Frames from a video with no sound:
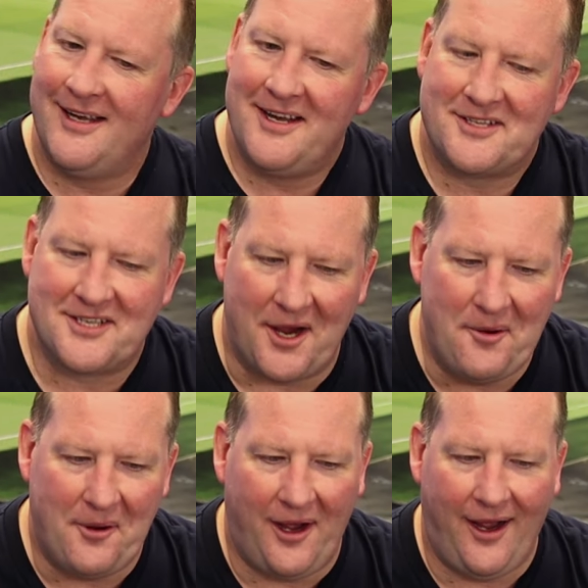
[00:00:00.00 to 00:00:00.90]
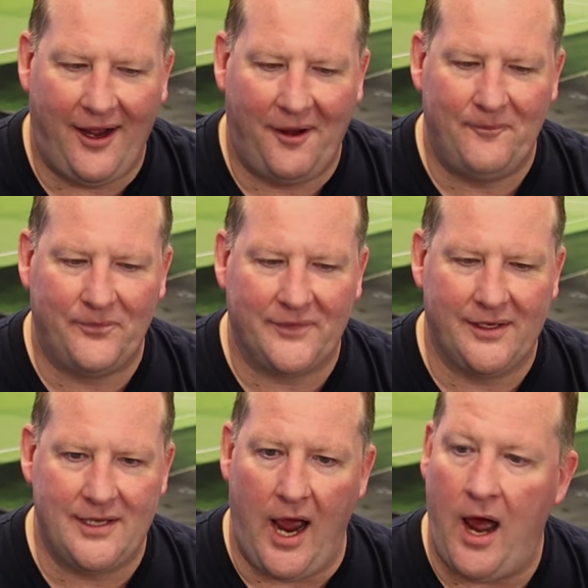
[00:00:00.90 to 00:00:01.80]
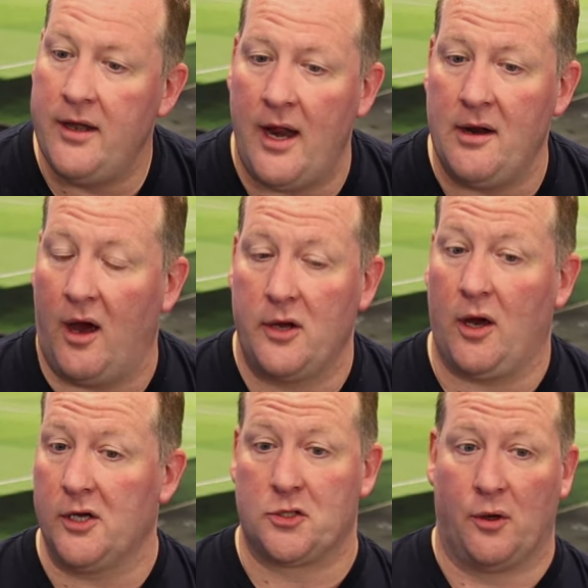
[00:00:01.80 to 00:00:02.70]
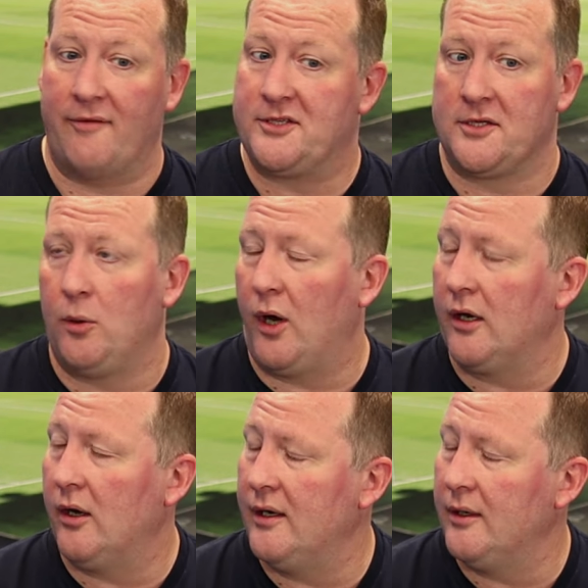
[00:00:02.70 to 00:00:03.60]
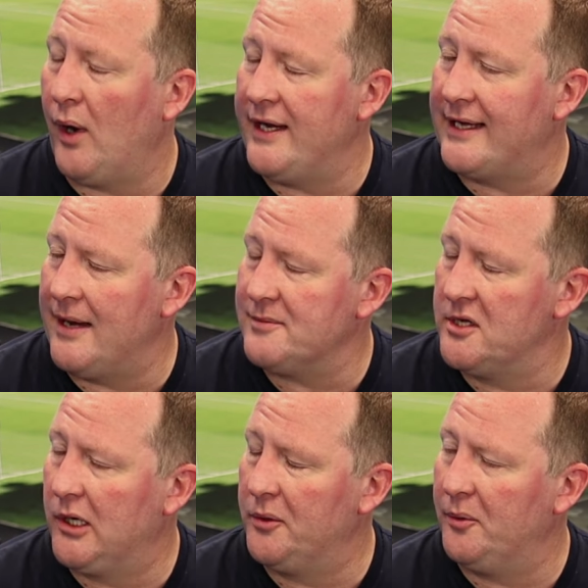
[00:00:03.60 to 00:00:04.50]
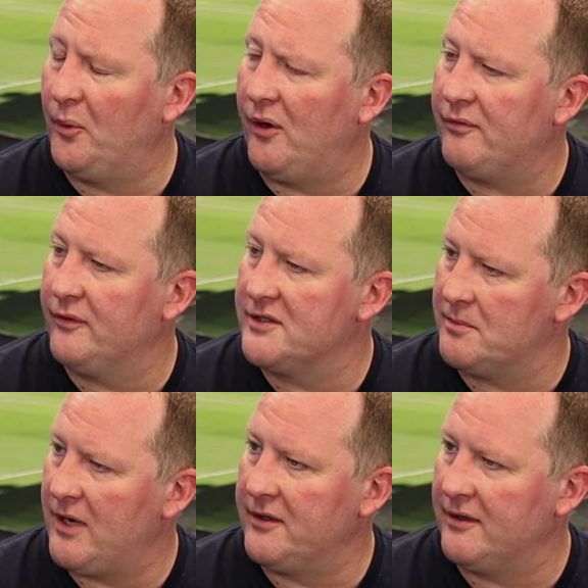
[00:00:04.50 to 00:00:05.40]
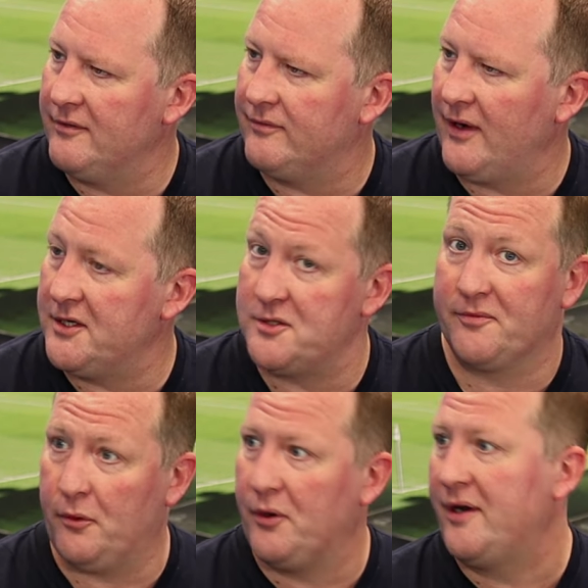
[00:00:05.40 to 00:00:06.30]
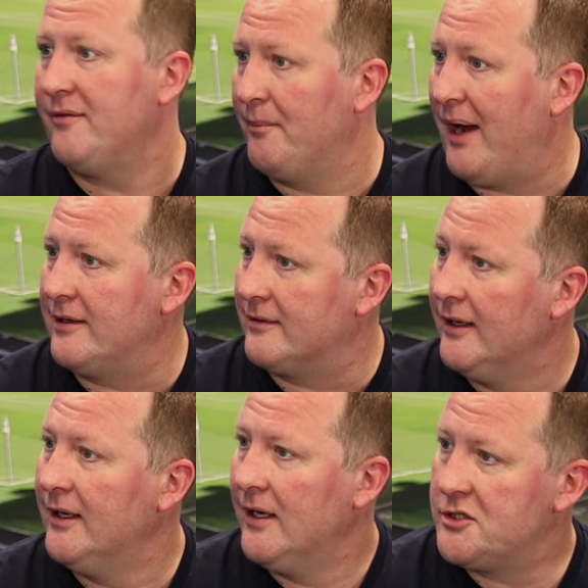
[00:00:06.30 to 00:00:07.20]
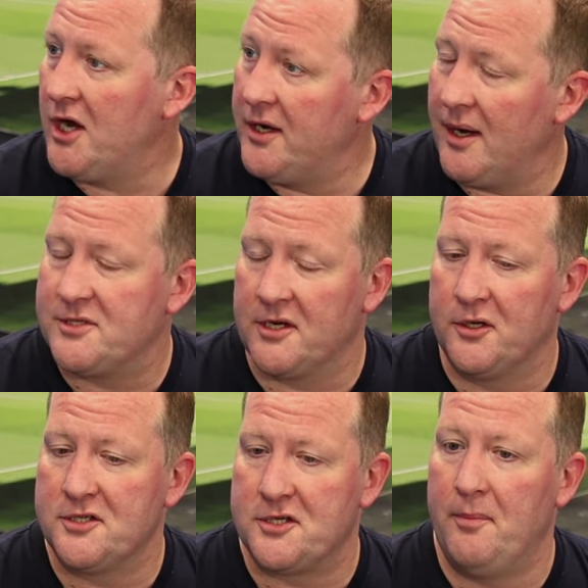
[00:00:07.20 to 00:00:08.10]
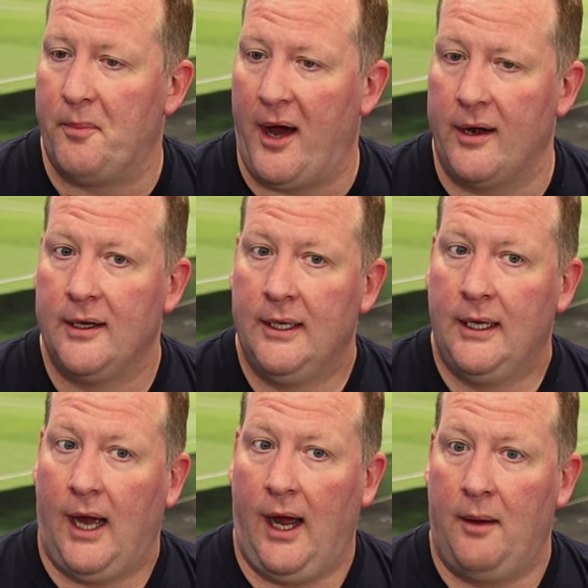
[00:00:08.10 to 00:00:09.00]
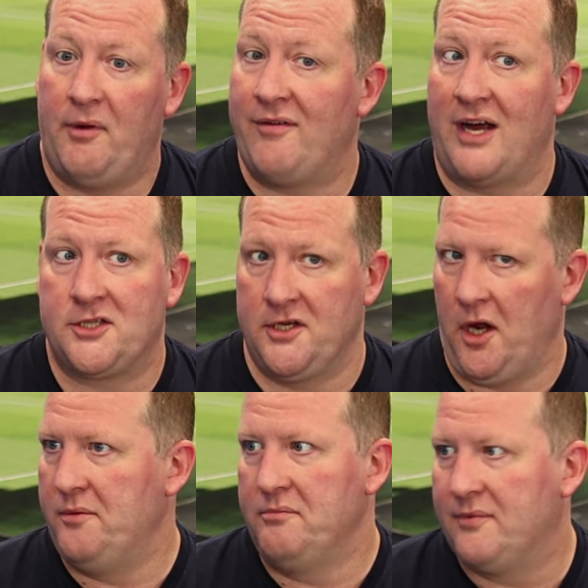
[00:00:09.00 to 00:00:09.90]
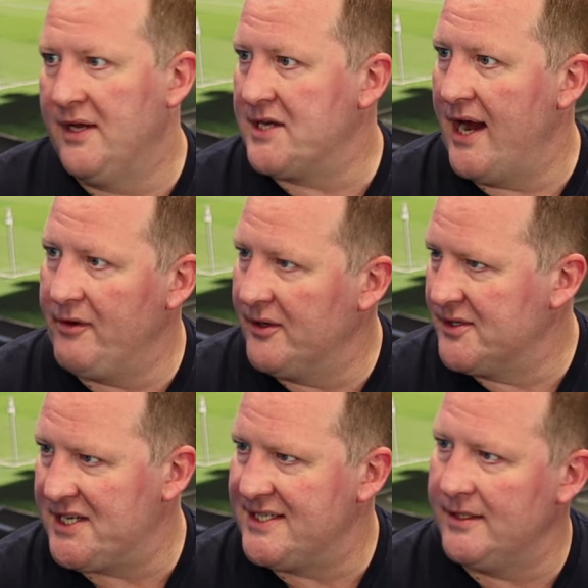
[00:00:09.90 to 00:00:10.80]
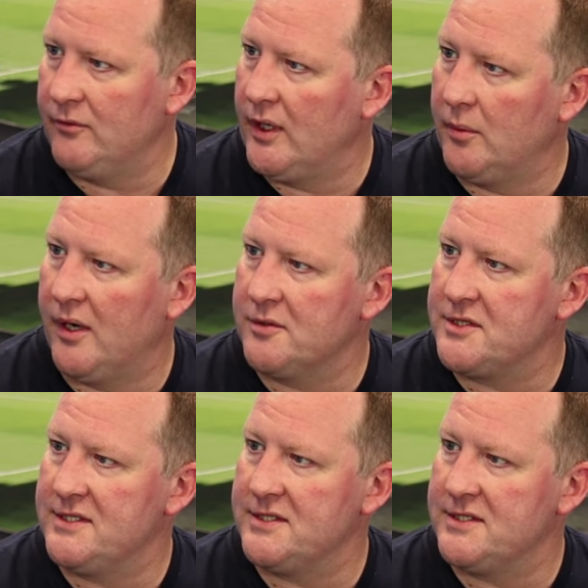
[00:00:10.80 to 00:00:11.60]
So and then I saw Everton quite a lot in away games at Luton, Watford, some London venues before I even made journey up to Goodison. But I've actually known this area and city really well since.